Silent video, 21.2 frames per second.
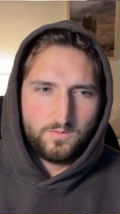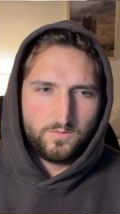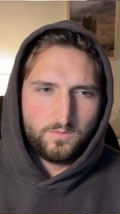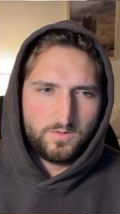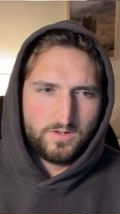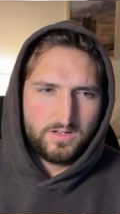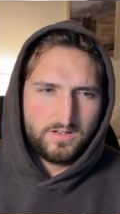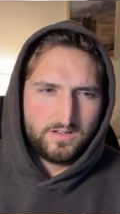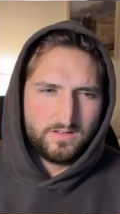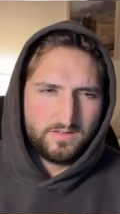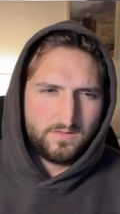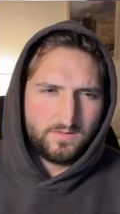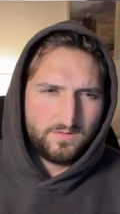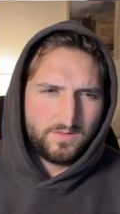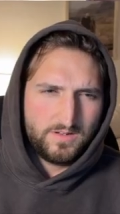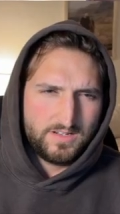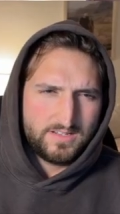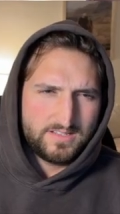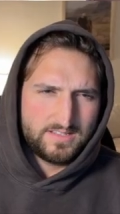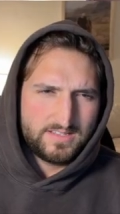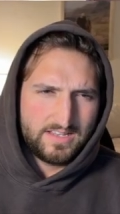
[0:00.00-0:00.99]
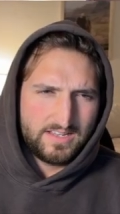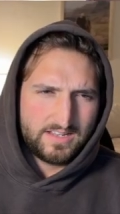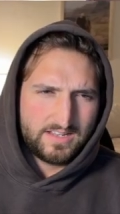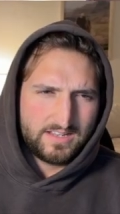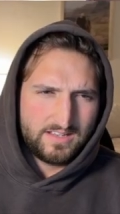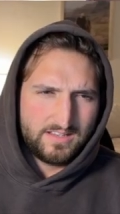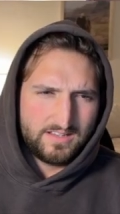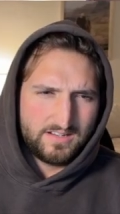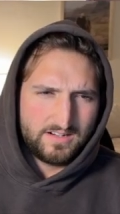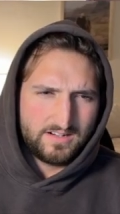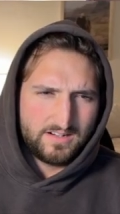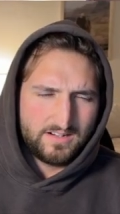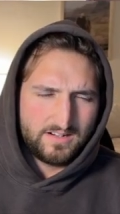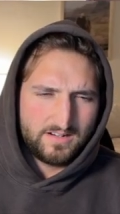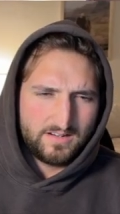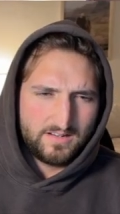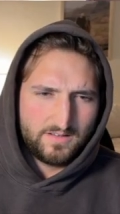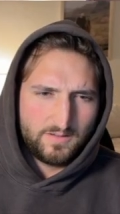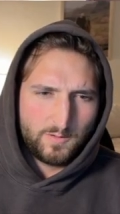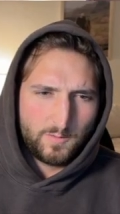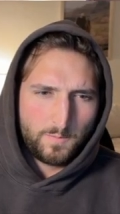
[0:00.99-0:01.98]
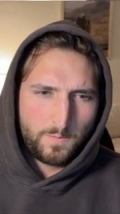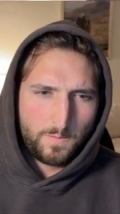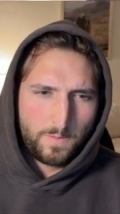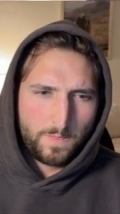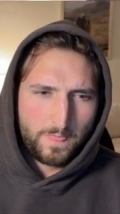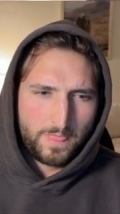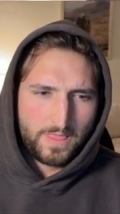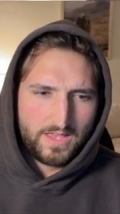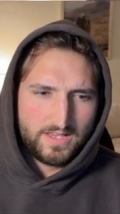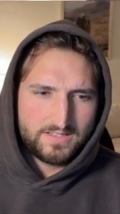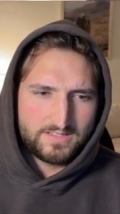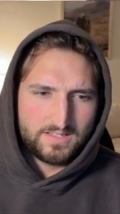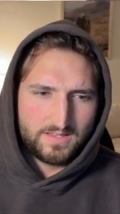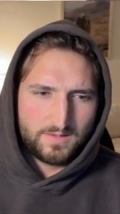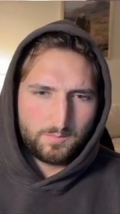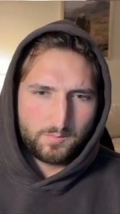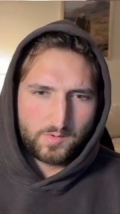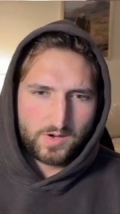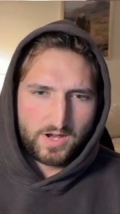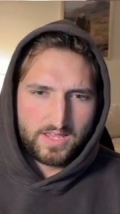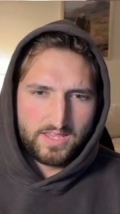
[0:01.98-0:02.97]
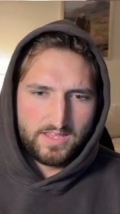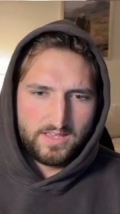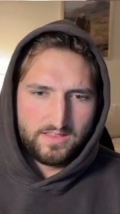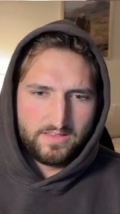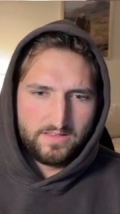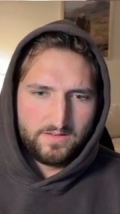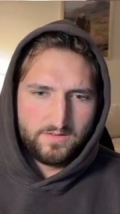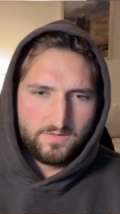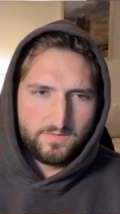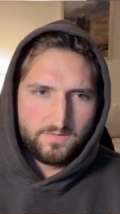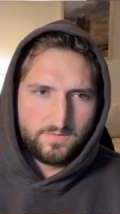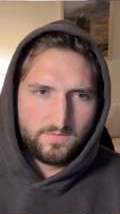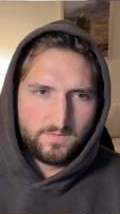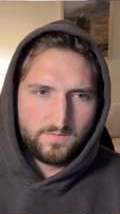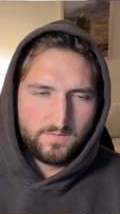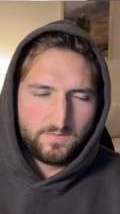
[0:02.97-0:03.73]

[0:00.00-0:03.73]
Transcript: What is that color? Is it the bright yellow?